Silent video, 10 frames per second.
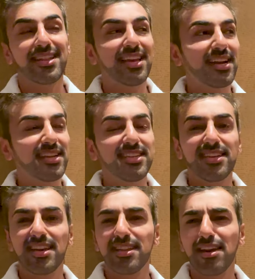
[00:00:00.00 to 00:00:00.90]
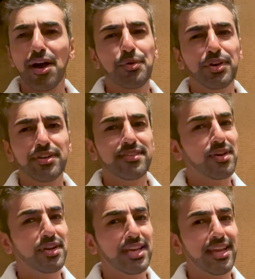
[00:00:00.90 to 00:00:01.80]
I think I need another hour or
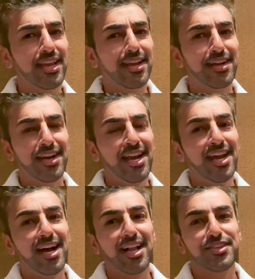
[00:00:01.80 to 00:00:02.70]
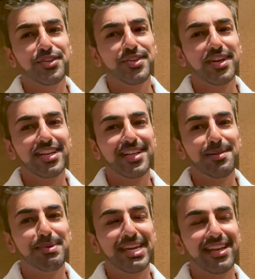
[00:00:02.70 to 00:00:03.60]
so in here. I'll show you a
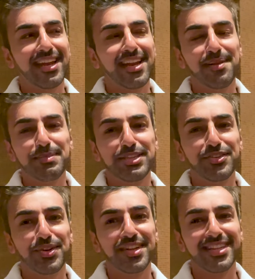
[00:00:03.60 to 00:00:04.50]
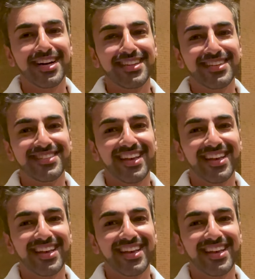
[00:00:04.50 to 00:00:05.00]
little bit and I'll meet you on the other